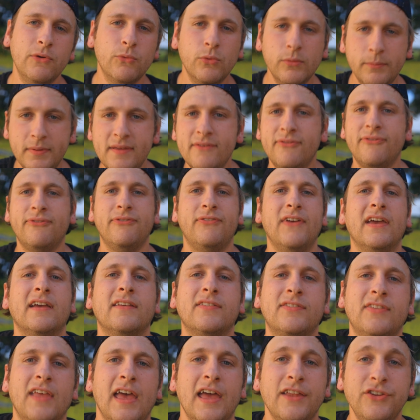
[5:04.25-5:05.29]
will be
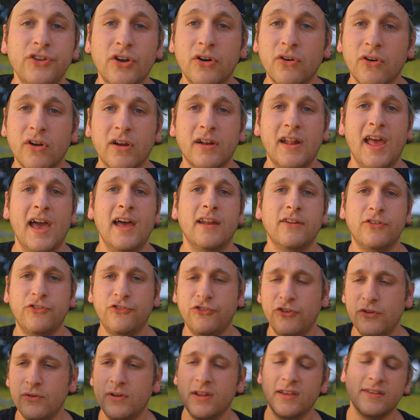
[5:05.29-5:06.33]
fixed and you'll learn how to shoot